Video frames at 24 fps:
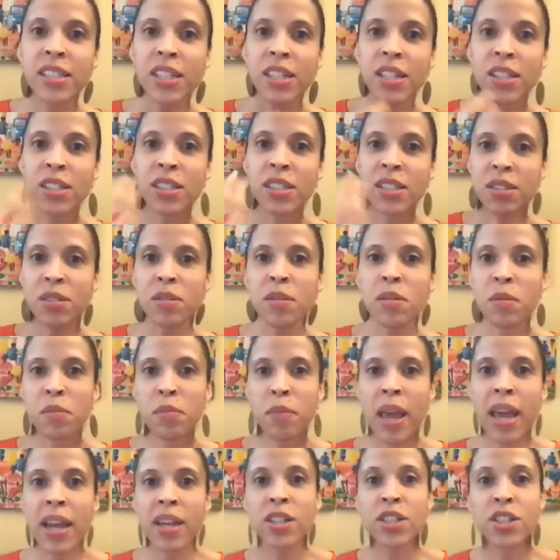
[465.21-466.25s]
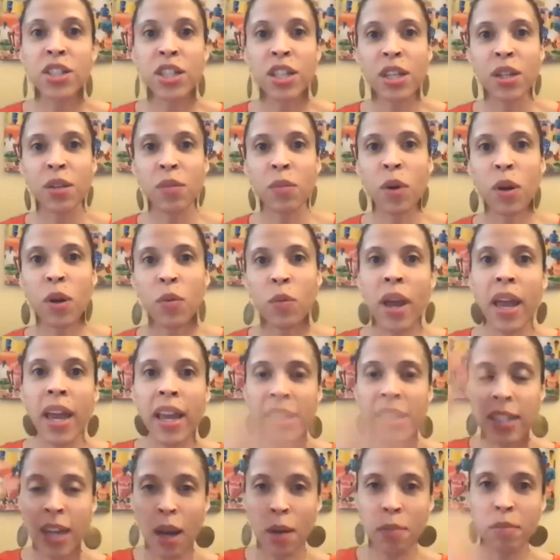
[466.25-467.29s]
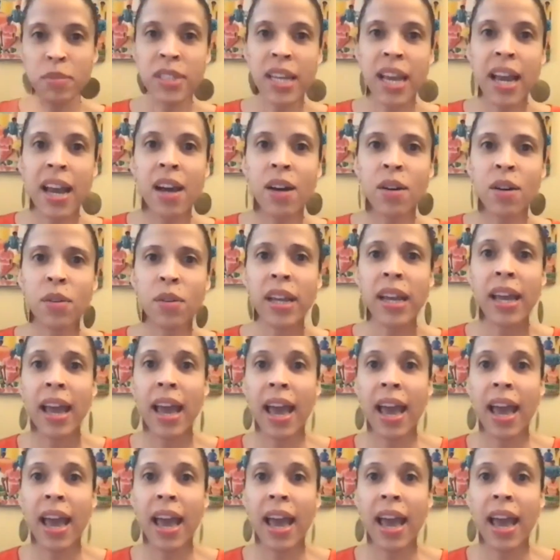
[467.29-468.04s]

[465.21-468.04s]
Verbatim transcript: it's managing in one way, top down,